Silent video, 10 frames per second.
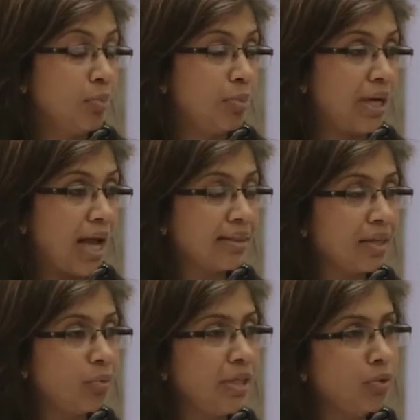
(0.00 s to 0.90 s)
But I
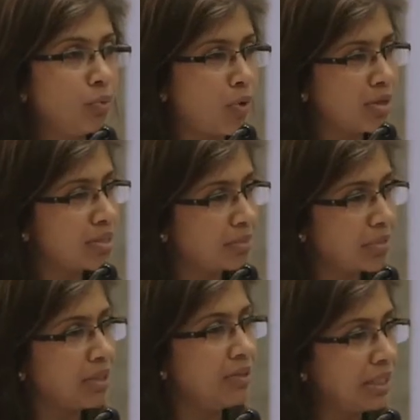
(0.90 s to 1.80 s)
think when you want
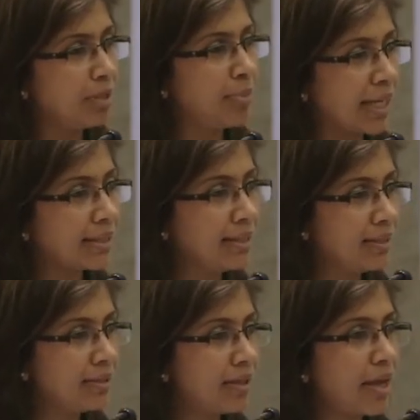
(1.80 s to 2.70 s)
something really
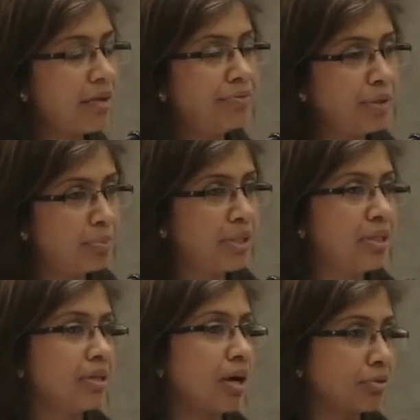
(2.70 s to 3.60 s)
badly,
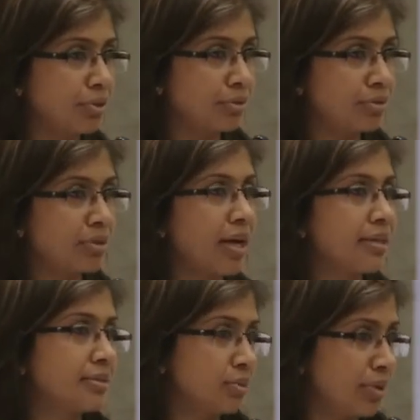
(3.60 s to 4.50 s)
everybody around you
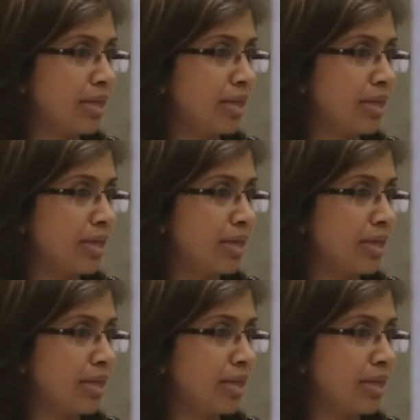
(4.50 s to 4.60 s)
tries to